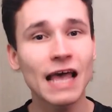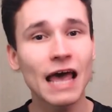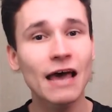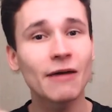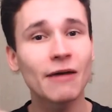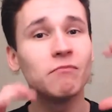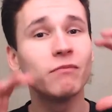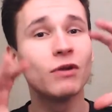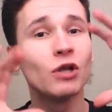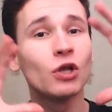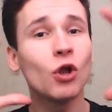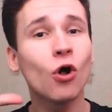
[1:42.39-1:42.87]
a
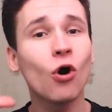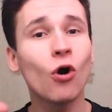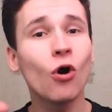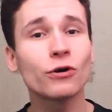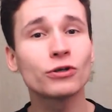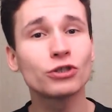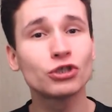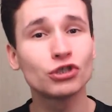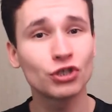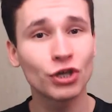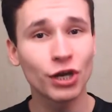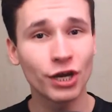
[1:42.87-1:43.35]

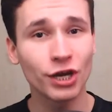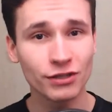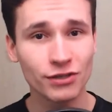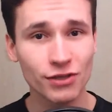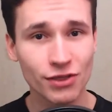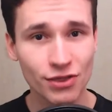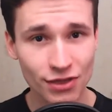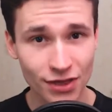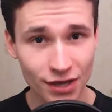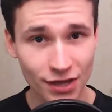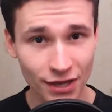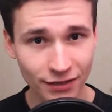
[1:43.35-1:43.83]
blockchain
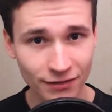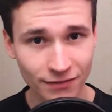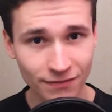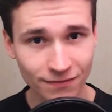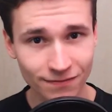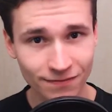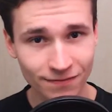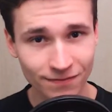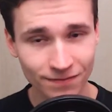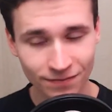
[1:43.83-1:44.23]
thing.